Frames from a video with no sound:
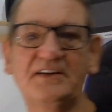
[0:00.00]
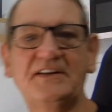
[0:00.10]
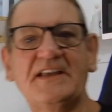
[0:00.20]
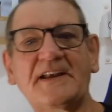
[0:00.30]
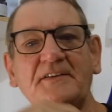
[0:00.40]

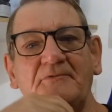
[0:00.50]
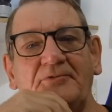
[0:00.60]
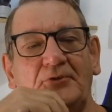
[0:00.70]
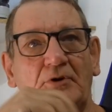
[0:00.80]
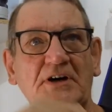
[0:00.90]
Canon
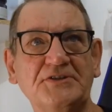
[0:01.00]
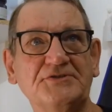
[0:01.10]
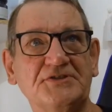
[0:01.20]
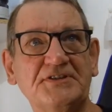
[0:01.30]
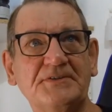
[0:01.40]

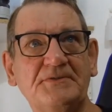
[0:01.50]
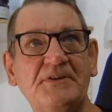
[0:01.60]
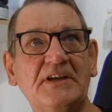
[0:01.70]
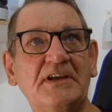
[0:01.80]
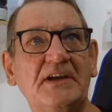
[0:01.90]
400,
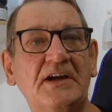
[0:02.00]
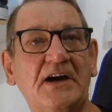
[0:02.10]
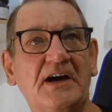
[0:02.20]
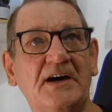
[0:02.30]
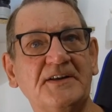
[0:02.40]

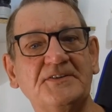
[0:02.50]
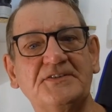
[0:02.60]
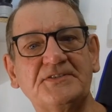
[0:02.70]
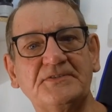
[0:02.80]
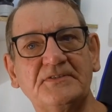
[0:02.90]
and